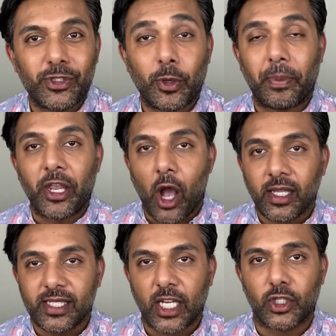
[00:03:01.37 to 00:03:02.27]
to
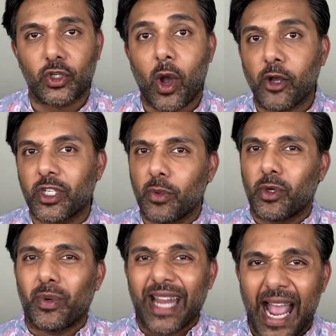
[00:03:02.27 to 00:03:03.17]
Beyonce to show how she would
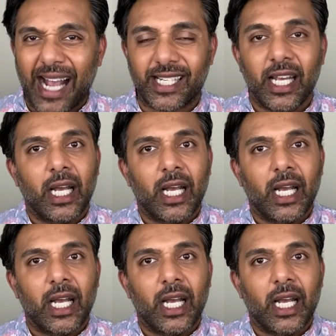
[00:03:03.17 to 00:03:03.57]
react.